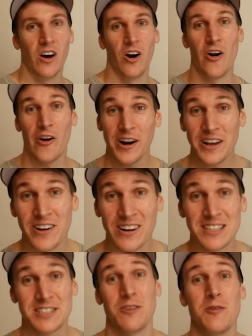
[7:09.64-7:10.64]
Alrighty
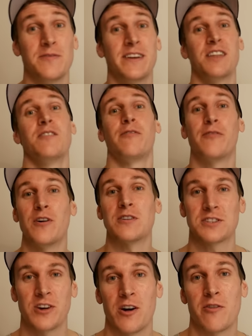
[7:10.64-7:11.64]
guys, so we've done the
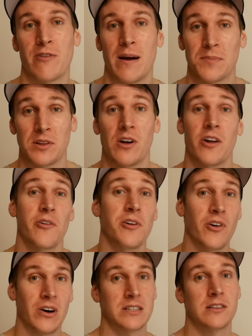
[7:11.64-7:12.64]
first coat of Raptorliner, a
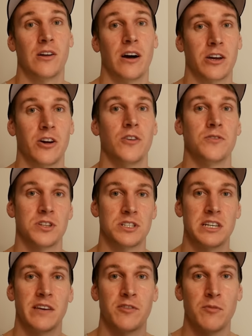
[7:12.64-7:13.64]
nice light coat just
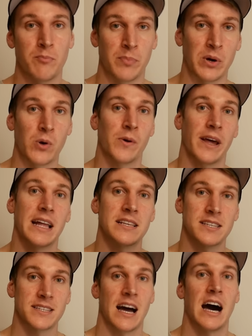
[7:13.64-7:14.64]
to give it a build and
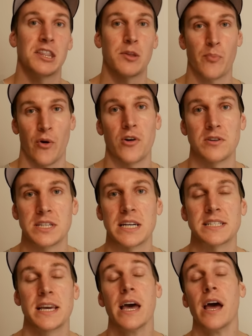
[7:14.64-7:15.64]
start the
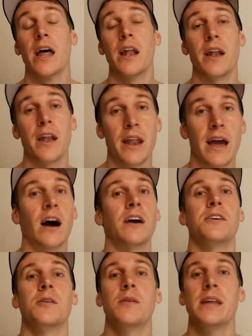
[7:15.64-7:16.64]
process. Now,
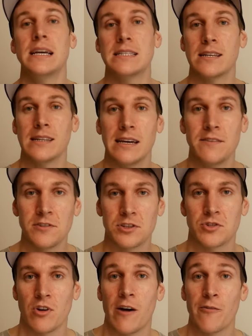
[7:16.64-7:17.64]
you need to leave this
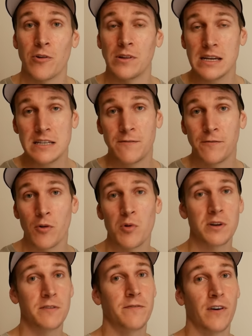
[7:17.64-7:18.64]
dry for at least
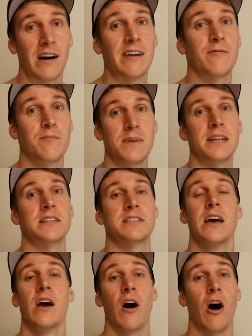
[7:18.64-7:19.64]
45
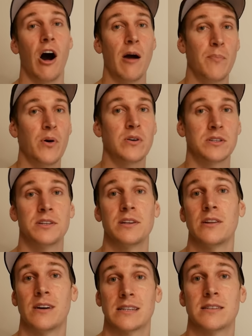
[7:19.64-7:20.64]
minutes. I personally
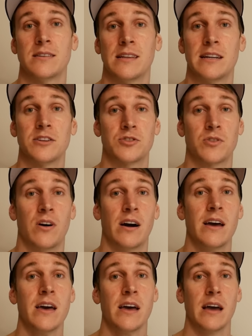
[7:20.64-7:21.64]
like to let it
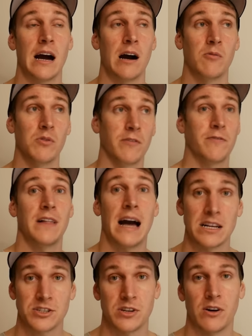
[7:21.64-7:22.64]
dry uh, or the
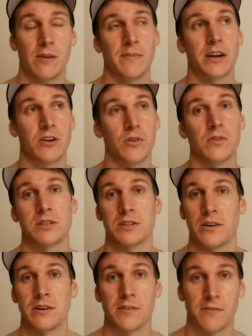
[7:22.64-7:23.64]
flash time they call it,
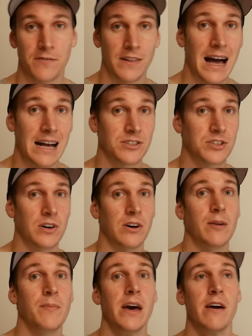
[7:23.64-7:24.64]
sorry, the flash
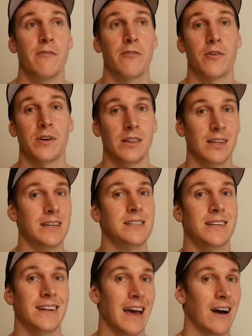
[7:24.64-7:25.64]
time for at
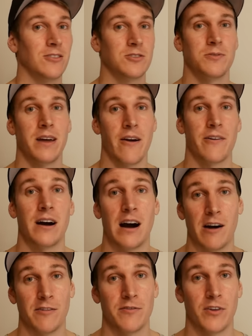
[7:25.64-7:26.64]
least an hour to an hour and a
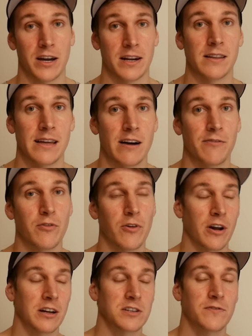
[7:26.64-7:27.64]
half if I can allow
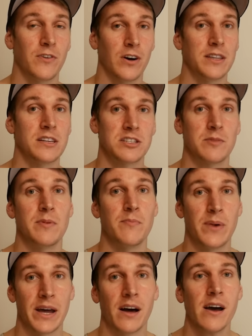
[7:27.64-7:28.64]
for it. I just find this to be
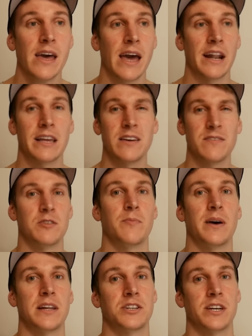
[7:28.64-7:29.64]
better and it gives it a
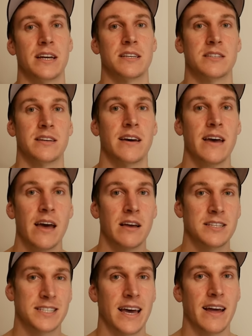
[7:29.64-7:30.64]
better chance to
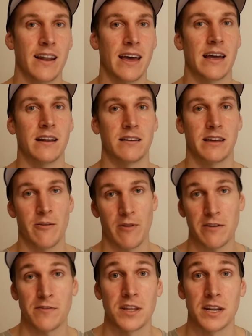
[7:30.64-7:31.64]
set and get
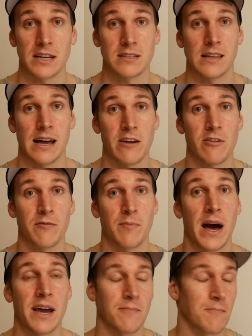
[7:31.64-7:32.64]
ready for the next layer of
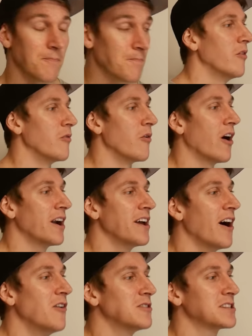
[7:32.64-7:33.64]
paint.
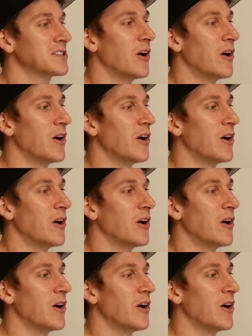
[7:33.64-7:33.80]
Rightio, it's